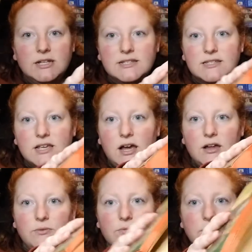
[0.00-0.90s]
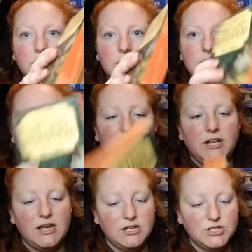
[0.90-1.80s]
It's got
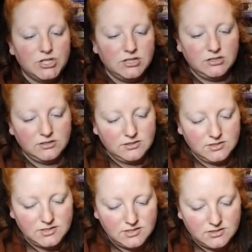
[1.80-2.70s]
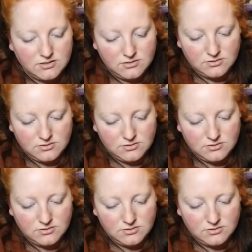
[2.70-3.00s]
sprayed edges.